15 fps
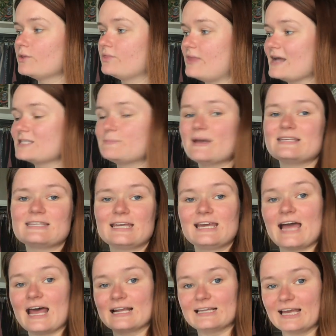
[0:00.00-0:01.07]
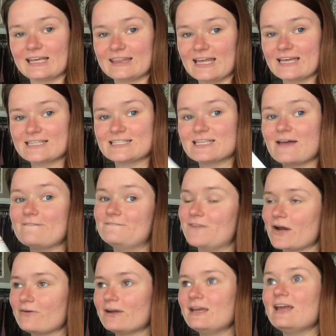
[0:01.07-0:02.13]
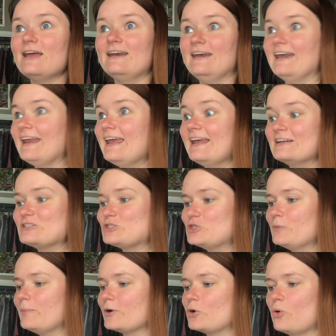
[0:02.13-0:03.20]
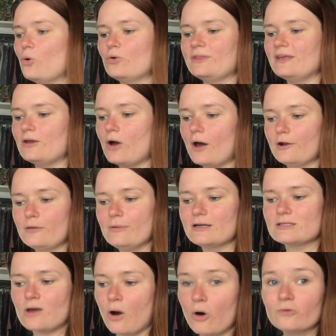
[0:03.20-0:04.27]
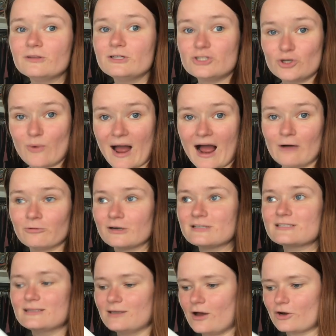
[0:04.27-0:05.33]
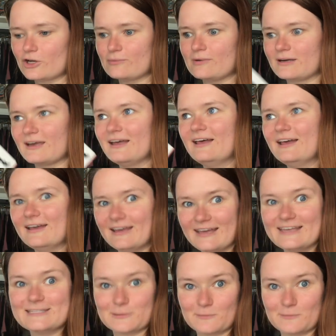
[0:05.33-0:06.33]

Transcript: that's basically kind of like this. Very neat, super cool. The audiobook is only two hours and the audiobook is